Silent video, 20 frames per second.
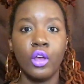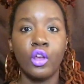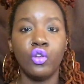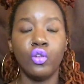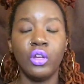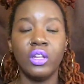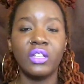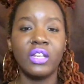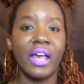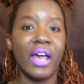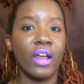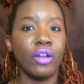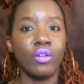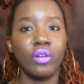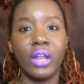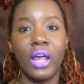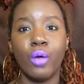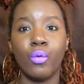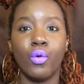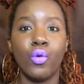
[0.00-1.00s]
You need to handle
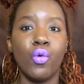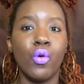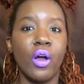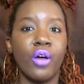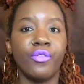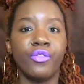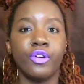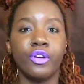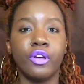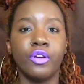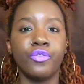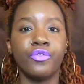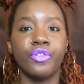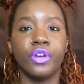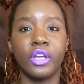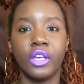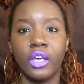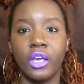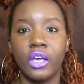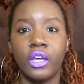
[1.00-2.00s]
that with whoever
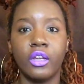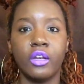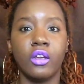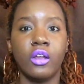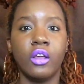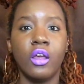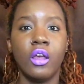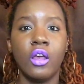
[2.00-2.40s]
freaking